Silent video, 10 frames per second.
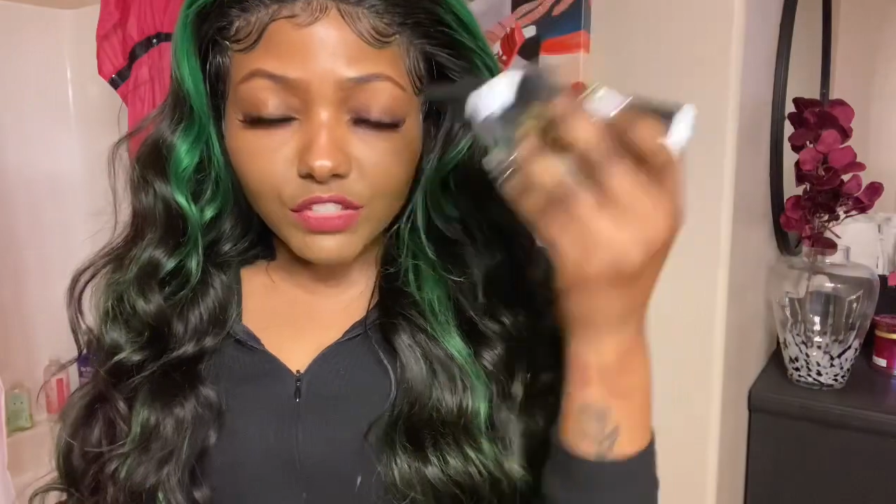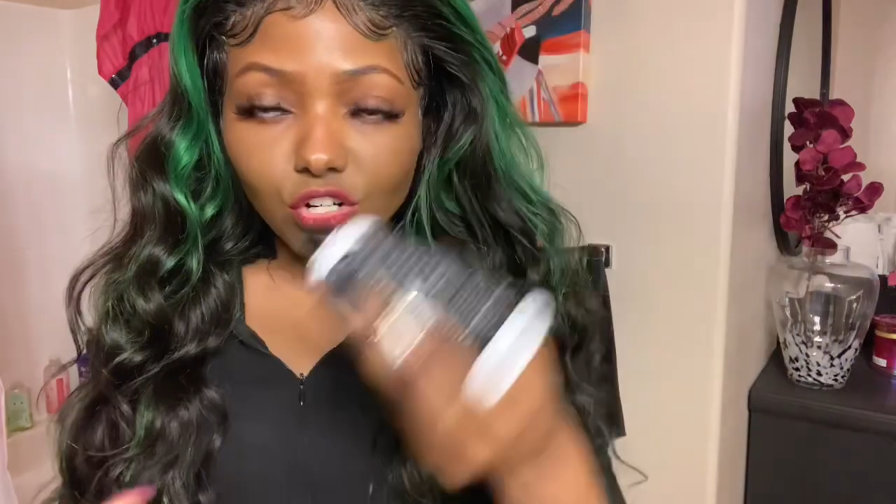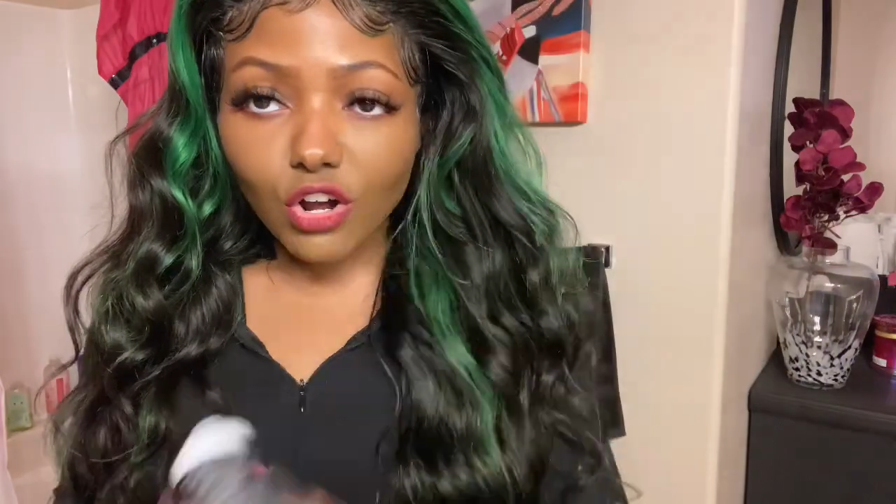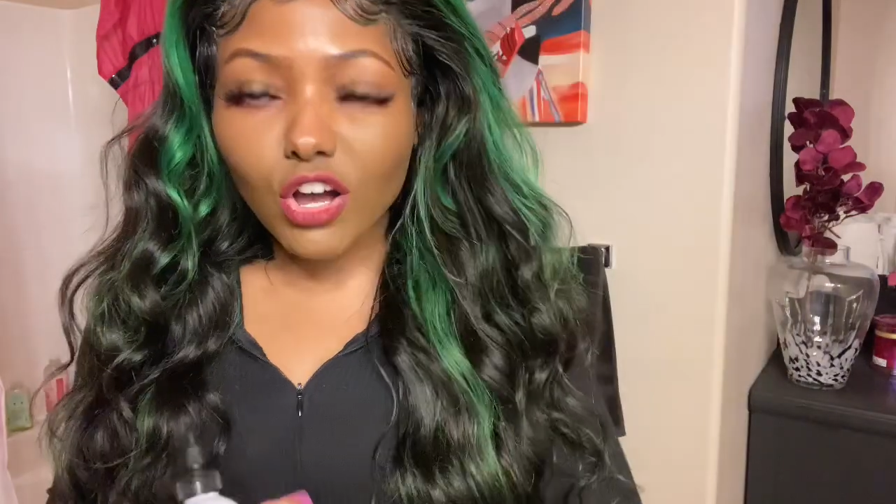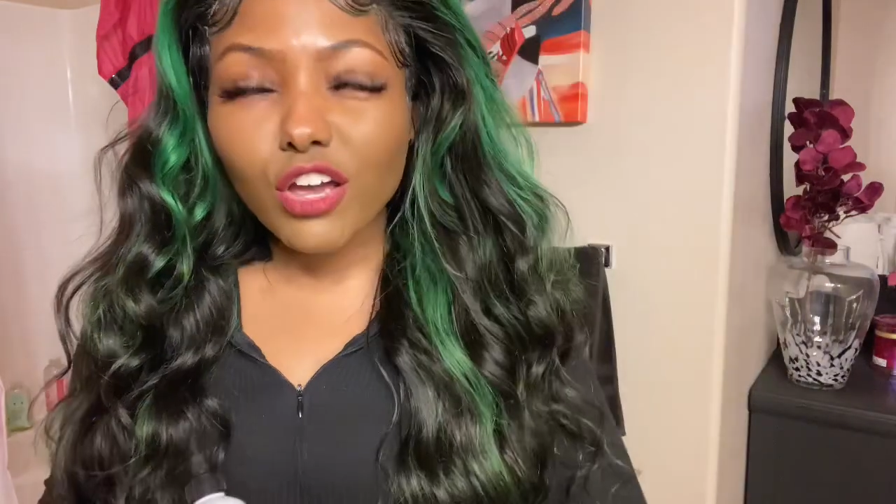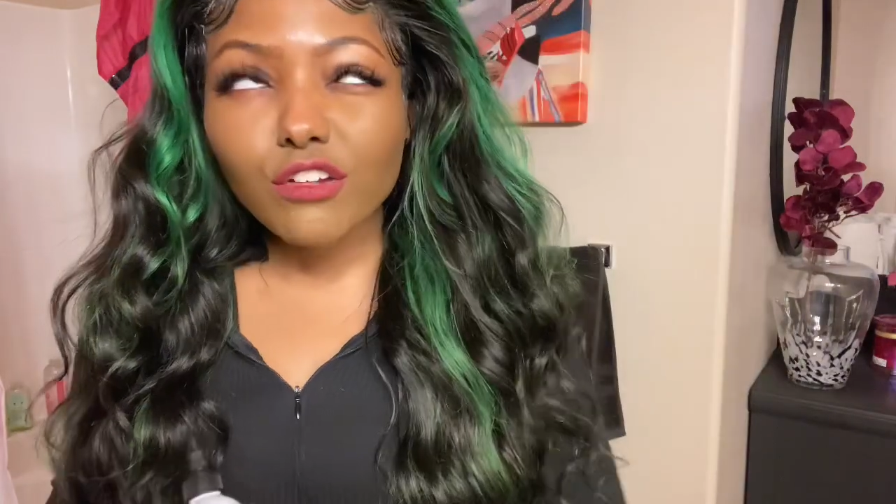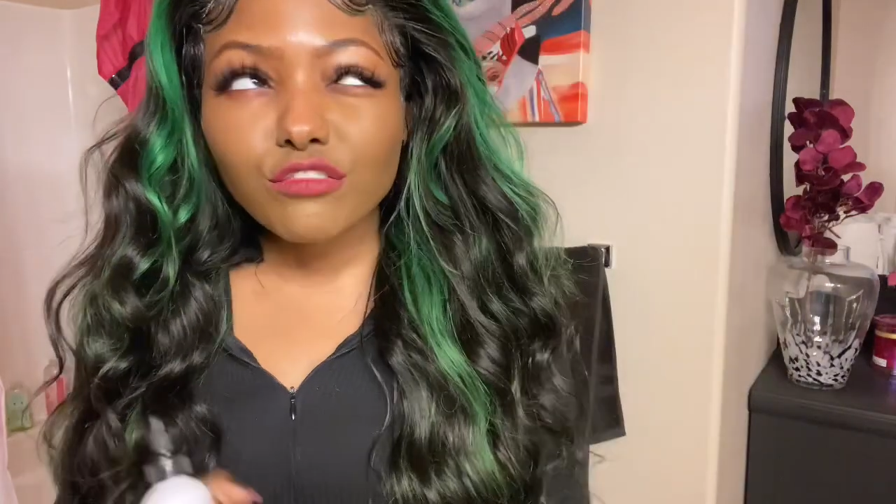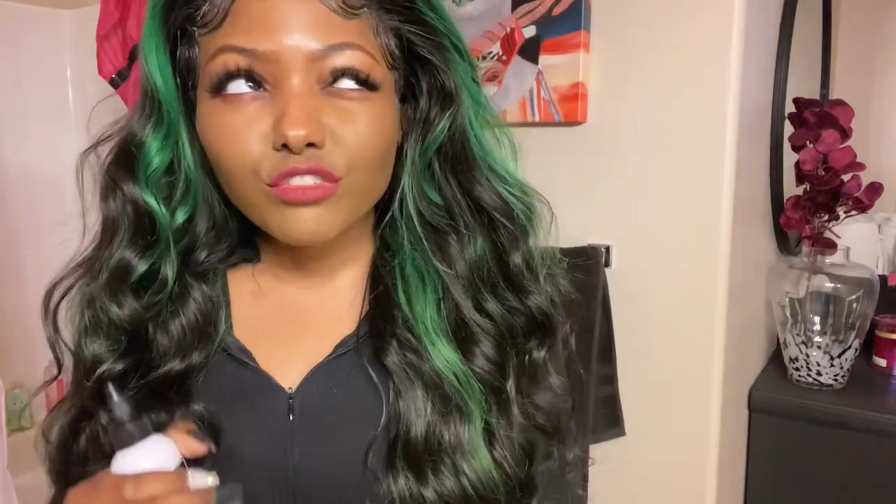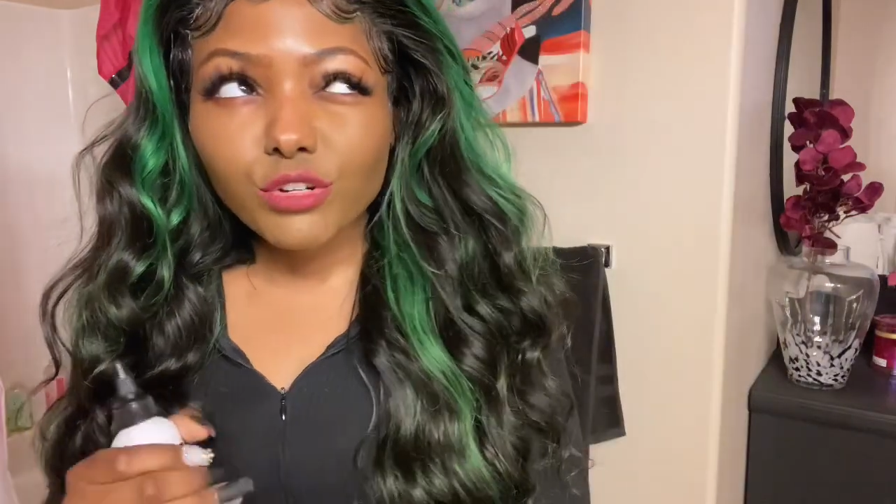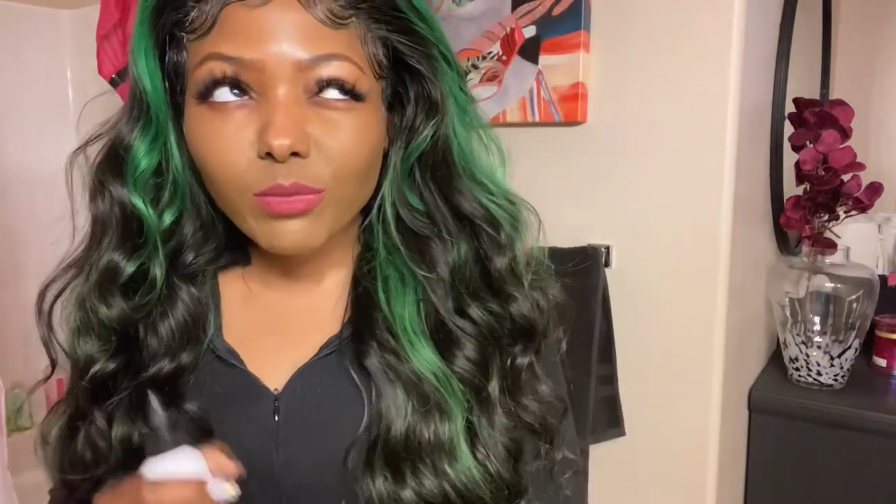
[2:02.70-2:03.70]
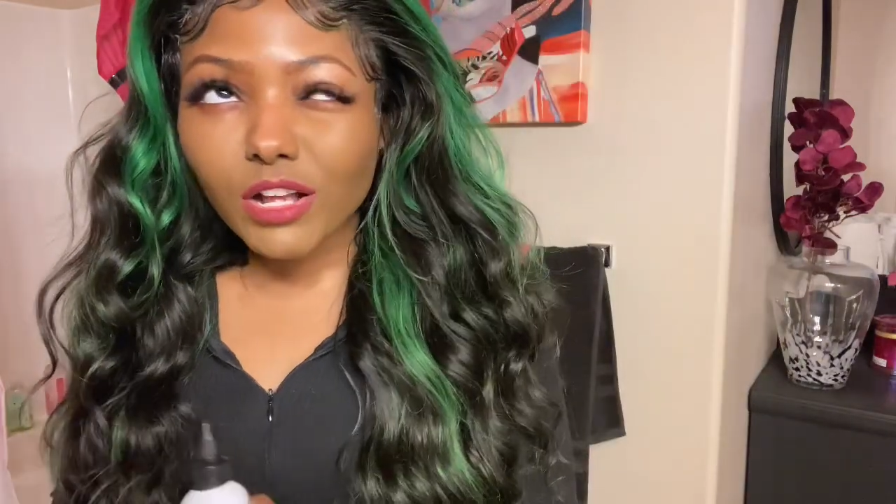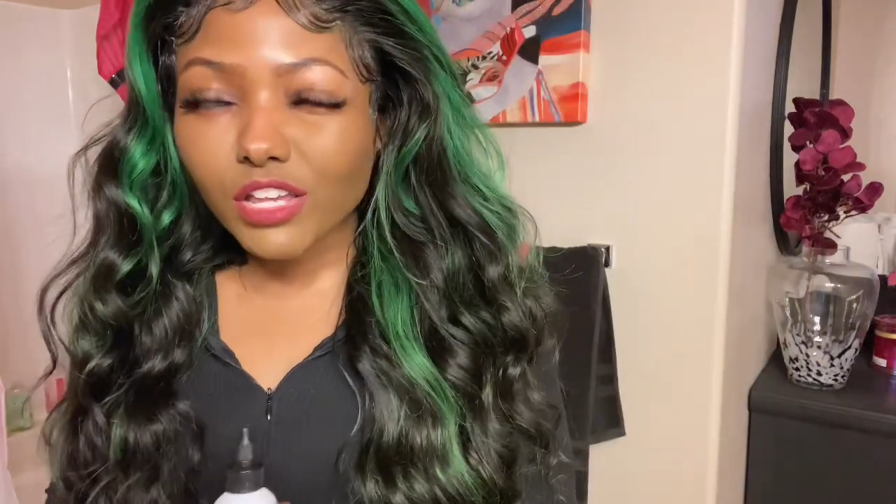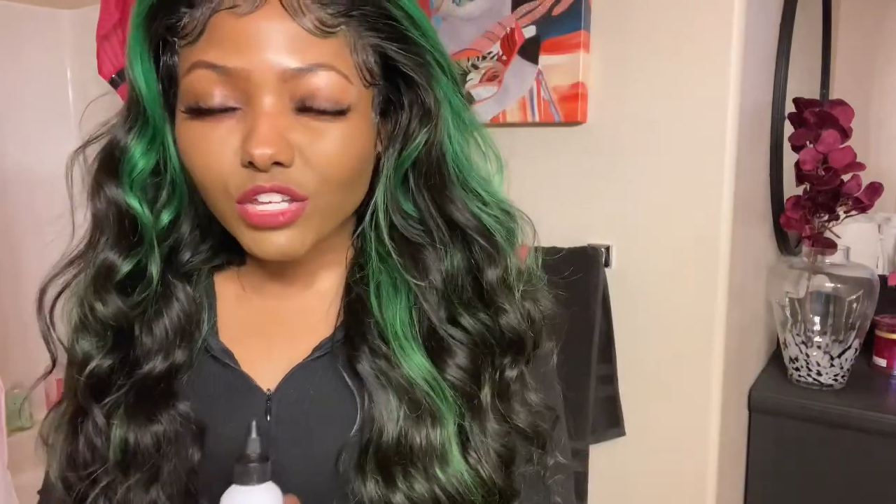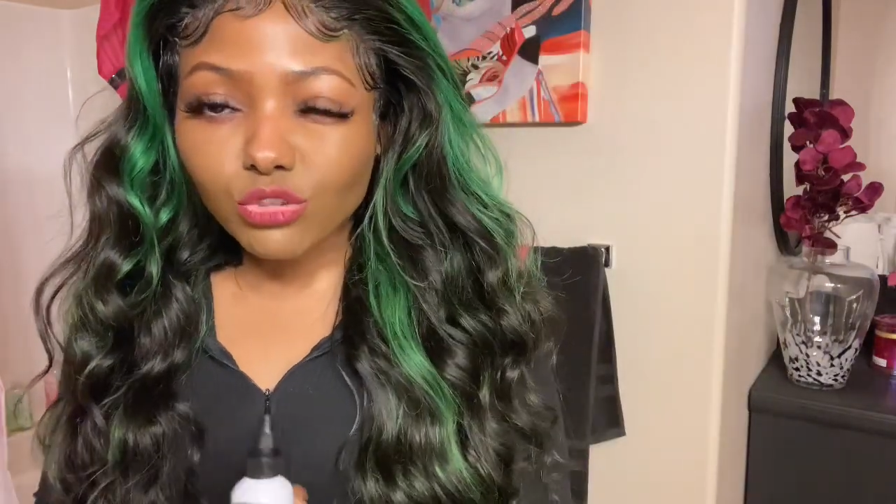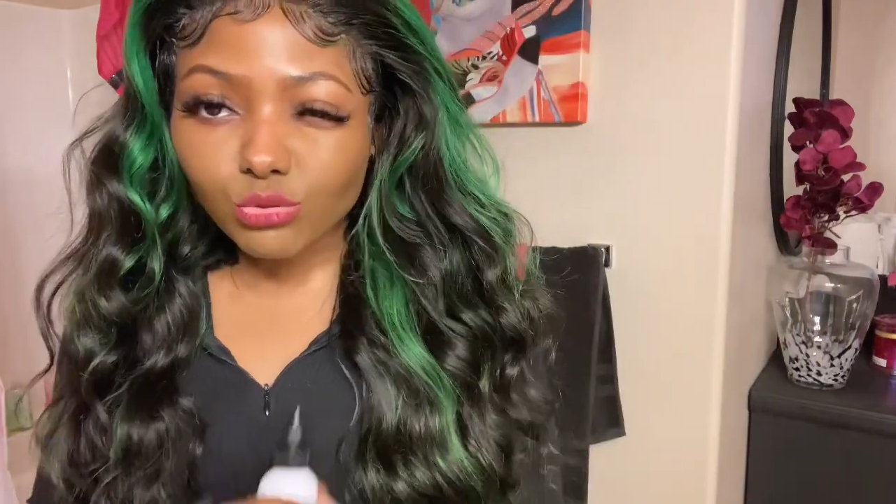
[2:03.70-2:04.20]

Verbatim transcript: it on for about like